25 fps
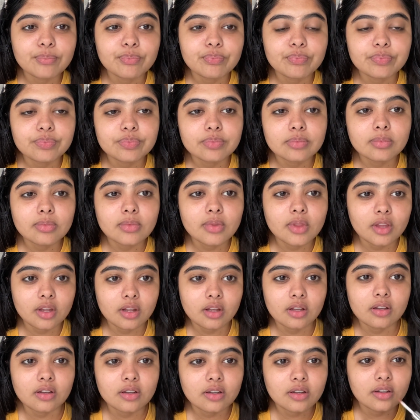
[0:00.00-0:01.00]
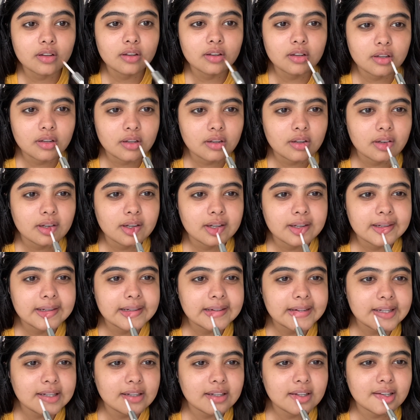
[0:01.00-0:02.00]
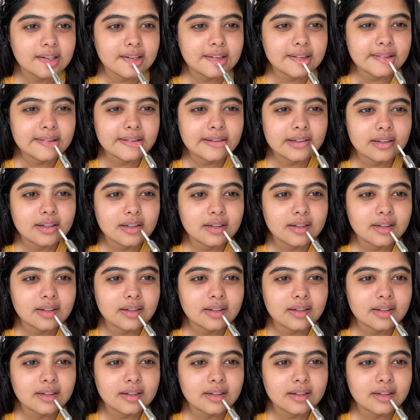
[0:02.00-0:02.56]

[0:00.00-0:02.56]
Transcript: Chasing stars and holding you.